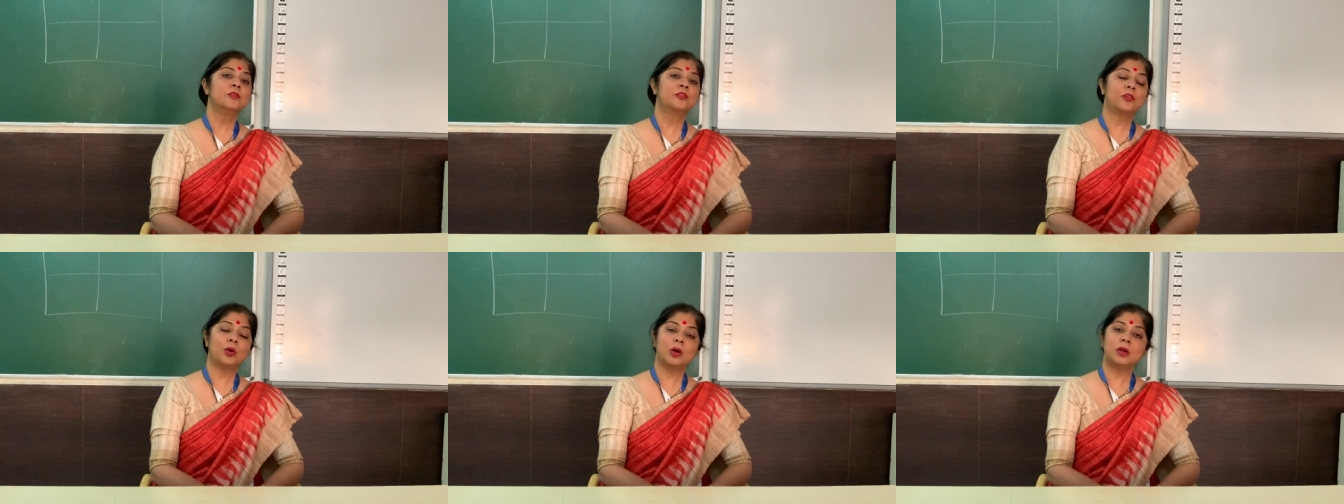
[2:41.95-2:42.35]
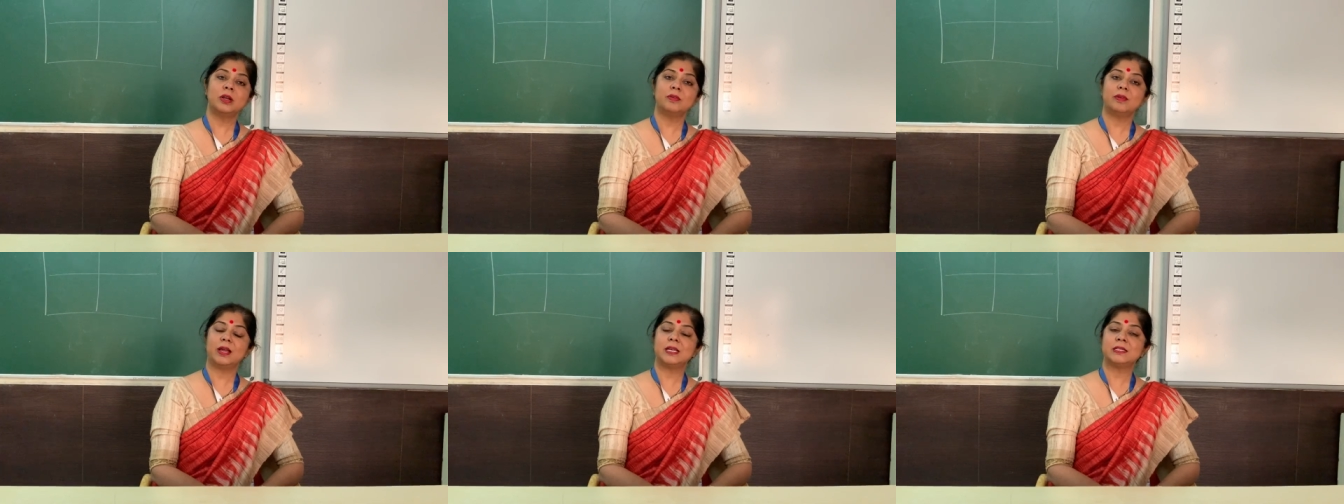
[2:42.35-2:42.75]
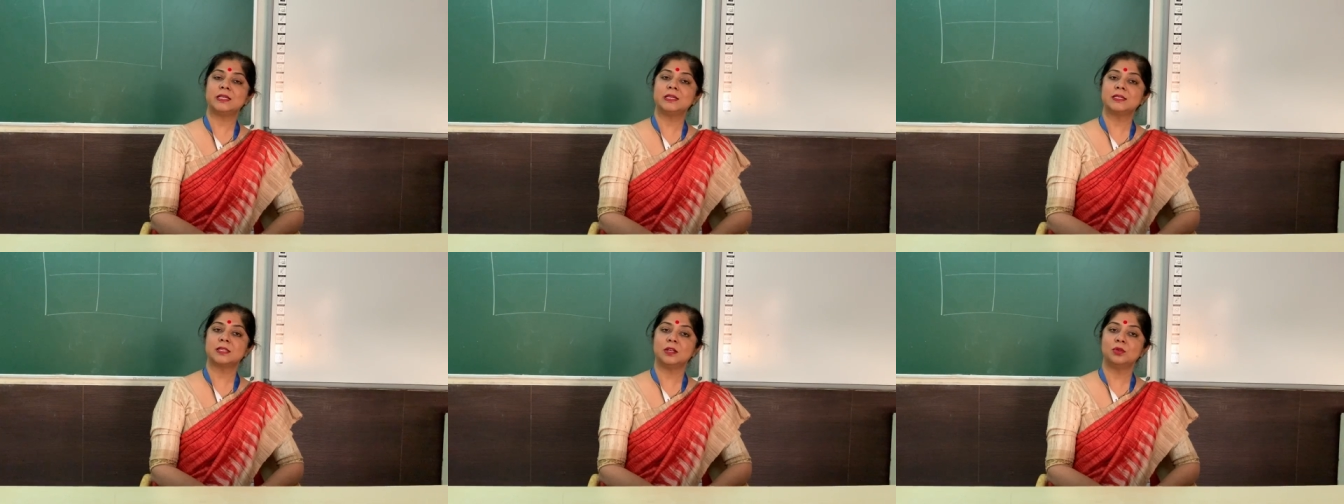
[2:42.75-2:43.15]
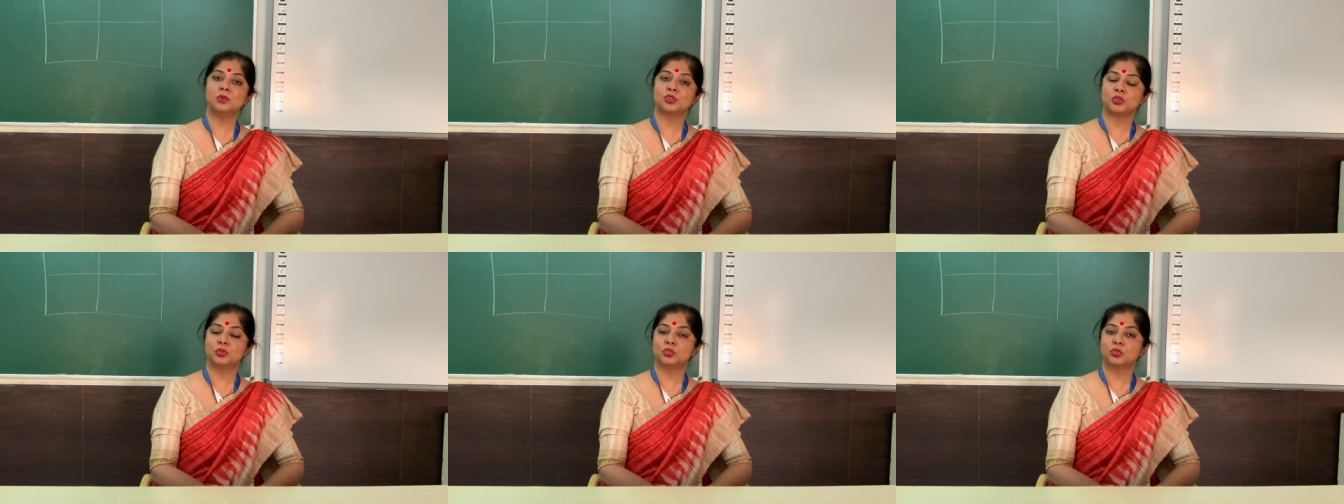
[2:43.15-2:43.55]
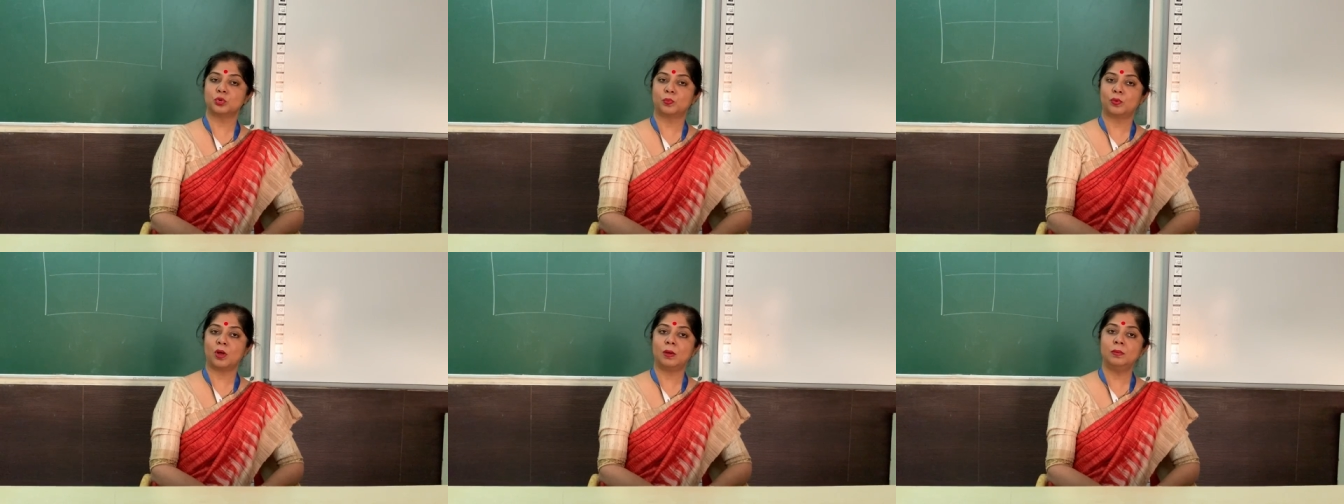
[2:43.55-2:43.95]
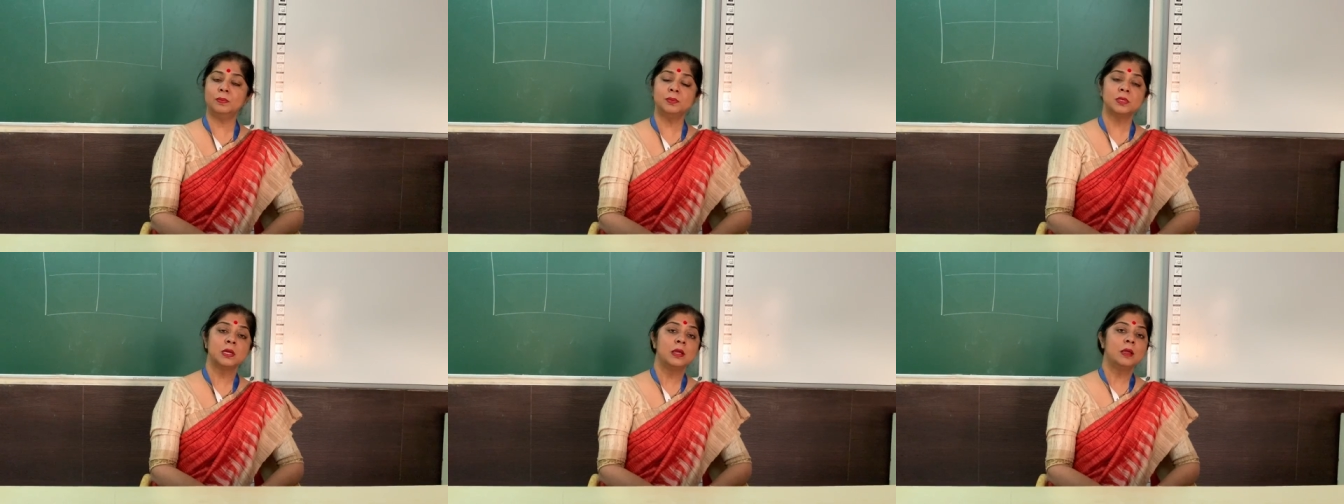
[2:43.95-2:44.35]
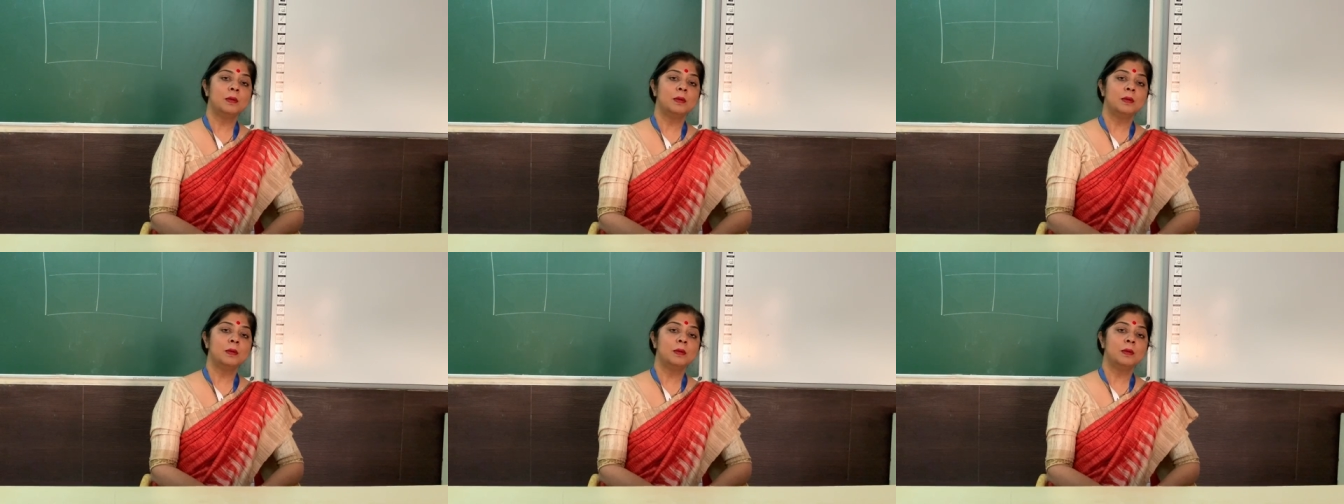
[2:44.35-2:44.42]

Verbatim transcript: for devising solutions to problems